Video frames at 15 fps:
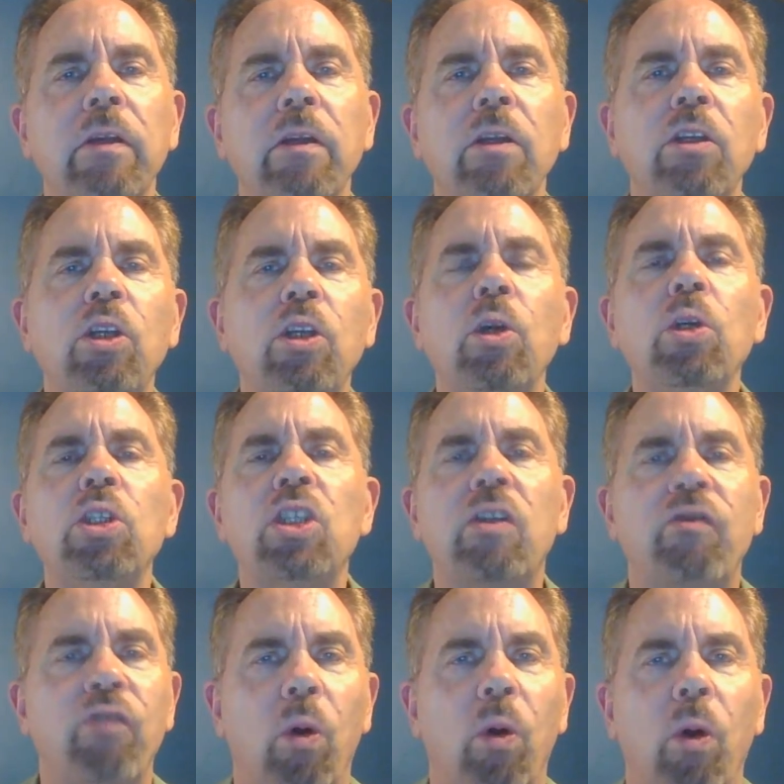
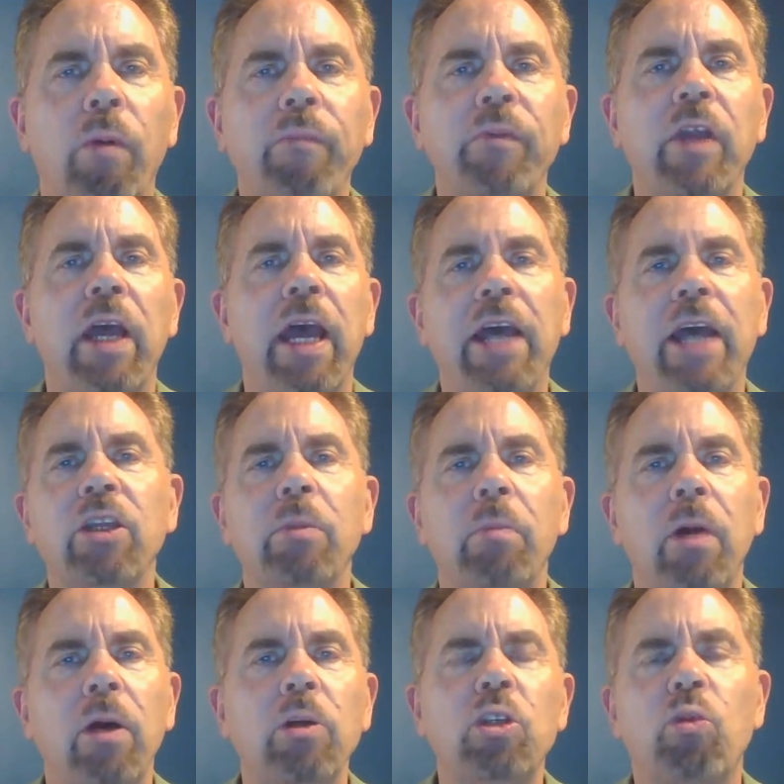useful and the
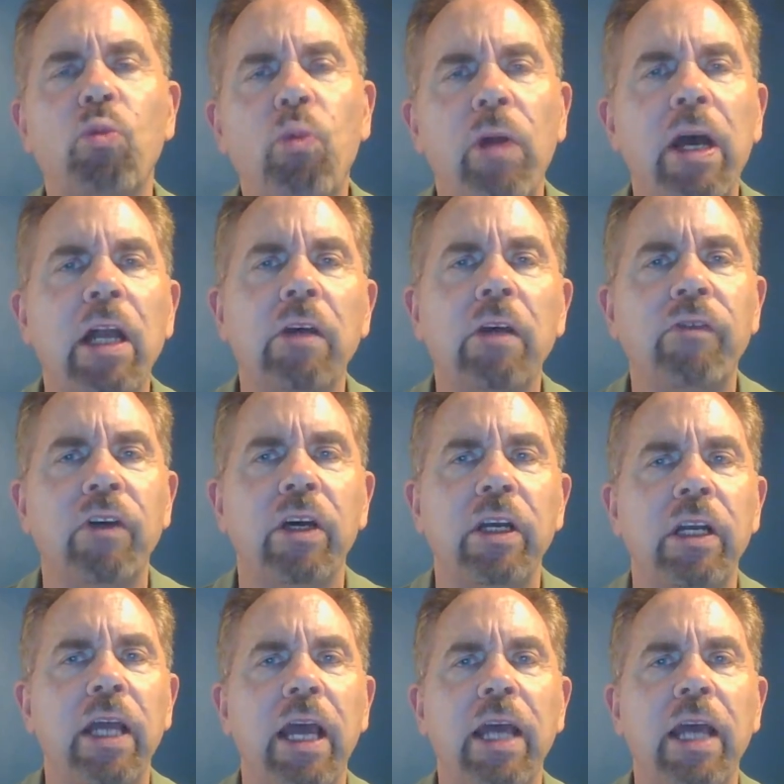most relevant